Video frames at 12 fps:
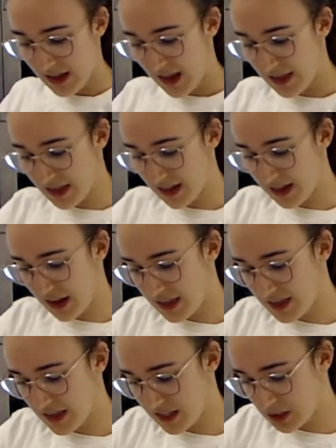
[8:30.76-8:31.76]
and then cut
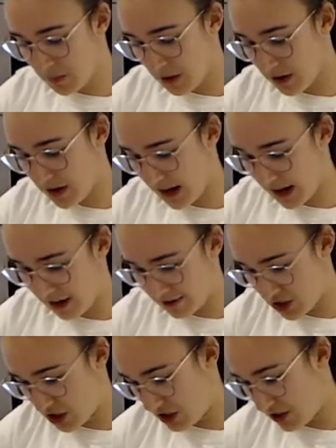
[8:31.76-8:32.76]
this part in half
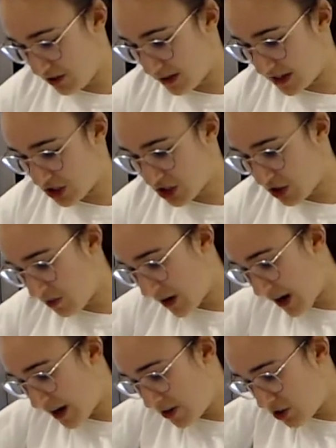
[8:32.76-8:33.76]
too. And so what
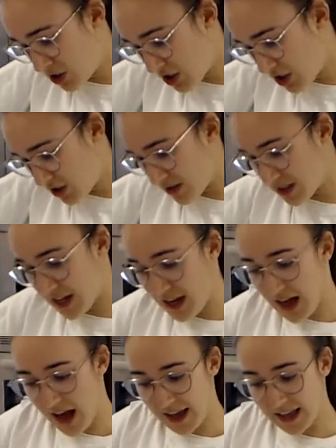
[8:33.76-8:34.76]
I usually do is
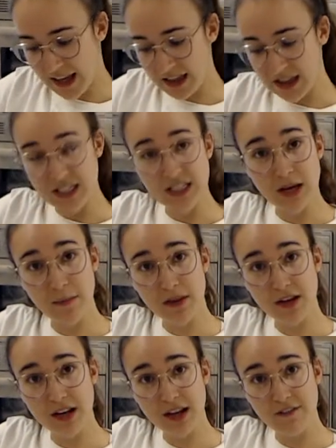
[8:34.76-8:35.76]
I get the tip of
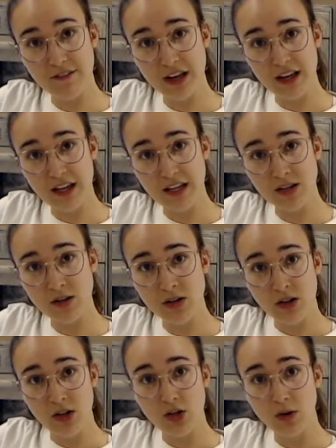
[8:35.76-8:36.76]
the knife in
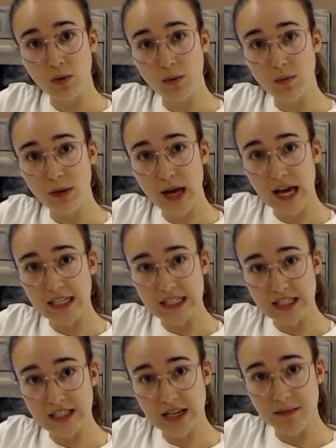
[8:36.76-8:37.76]
and
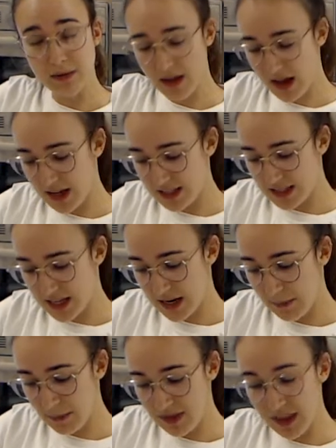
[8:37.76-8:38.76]
stabilize it,
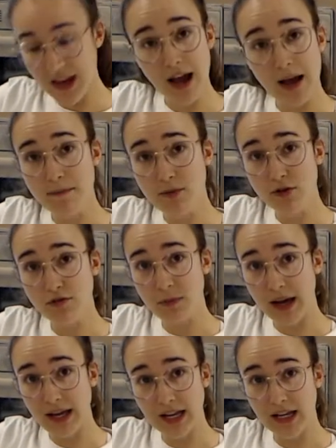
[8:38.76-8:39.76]
but then I move my
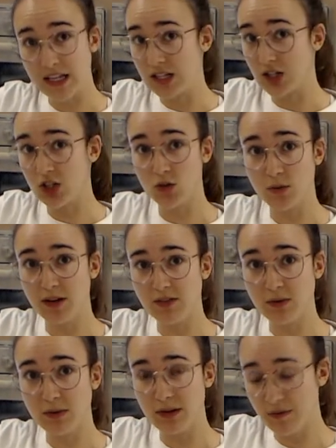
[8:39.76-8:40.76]
hand because we have
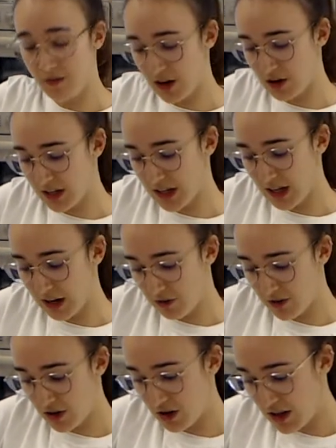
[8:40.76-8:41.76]
to be very
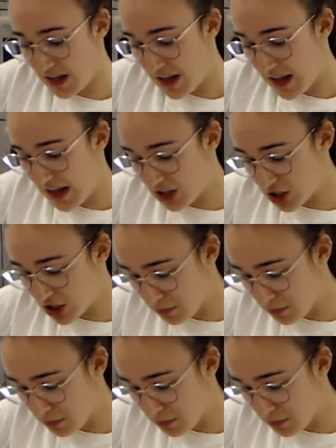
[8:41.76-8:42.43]
careful and just